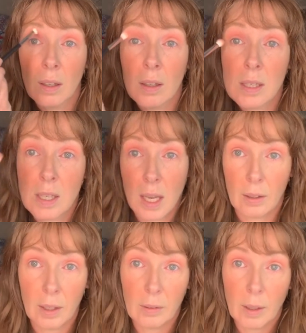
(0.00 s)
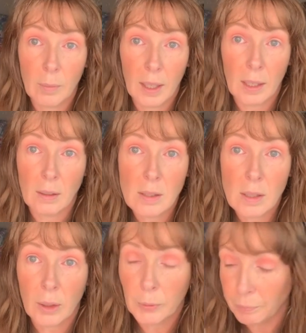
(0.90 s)
this area up there
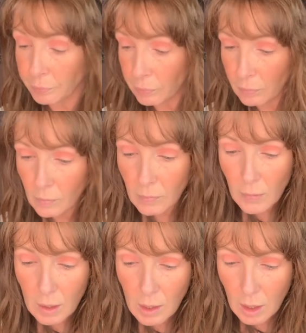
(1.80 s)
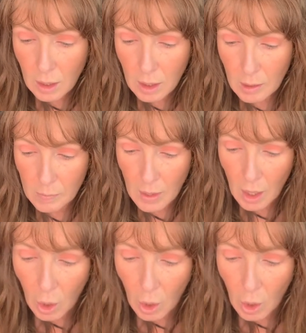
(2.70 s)
so um